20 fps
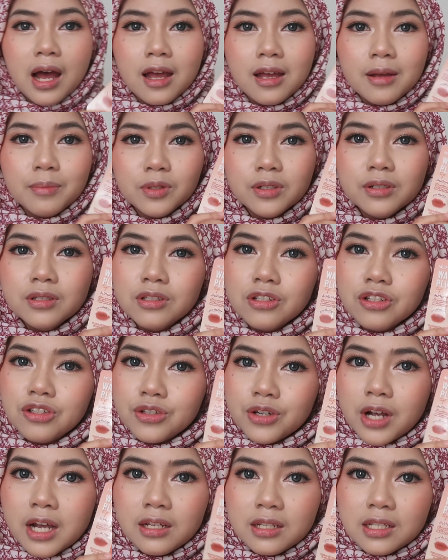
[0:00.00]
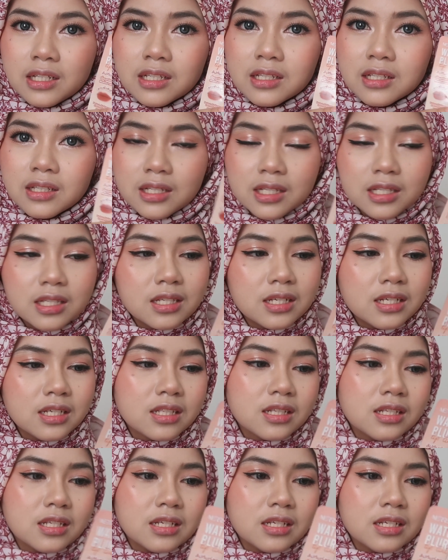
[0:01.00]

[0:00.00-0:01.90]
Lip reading: I am going to try this. This is